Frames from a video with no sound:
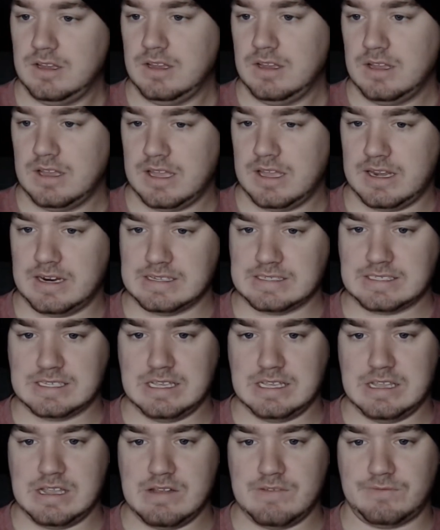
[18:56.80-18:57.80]
And a
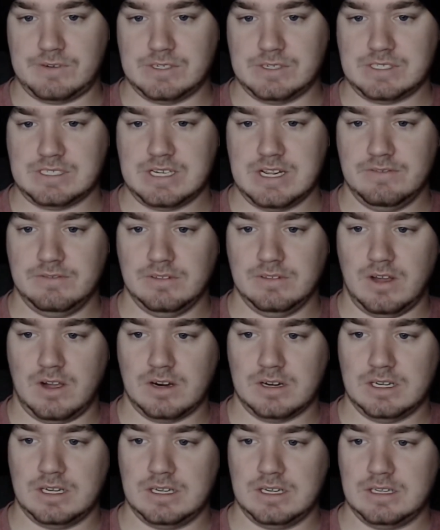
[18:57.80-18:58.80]
C for Steve
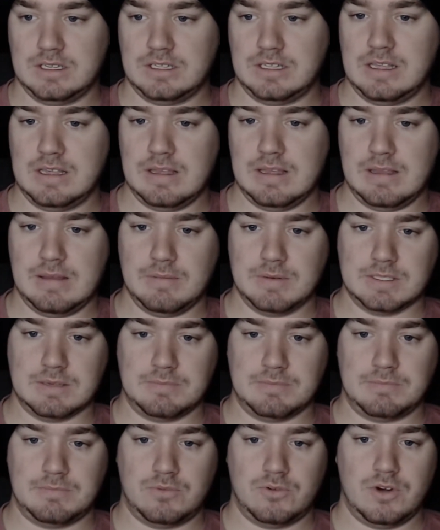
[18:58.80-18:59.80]
Longa. He was a
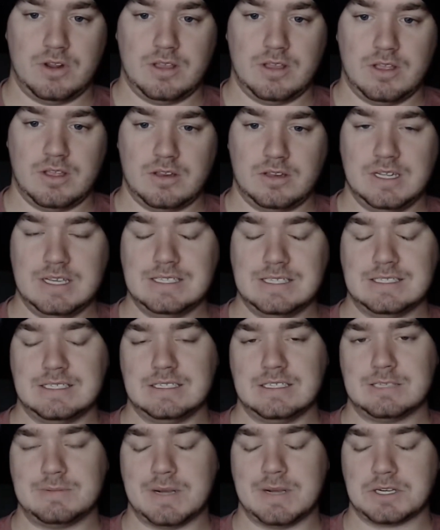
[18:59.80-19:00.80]
pretty
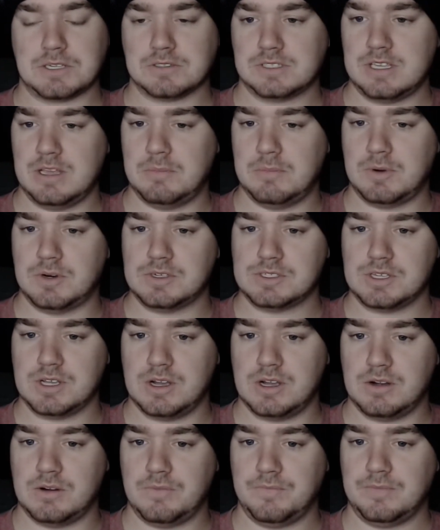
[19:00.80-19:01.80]
decent special teamer,
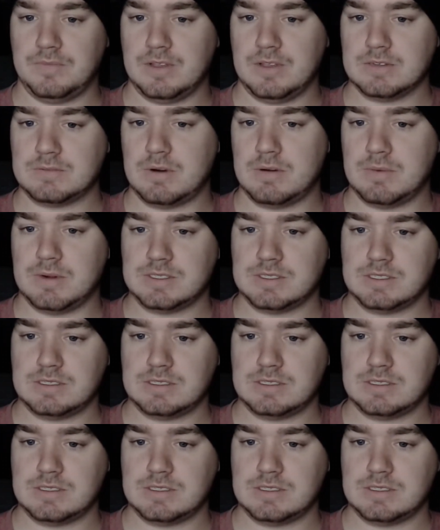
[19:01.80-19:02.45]
so that's pretty much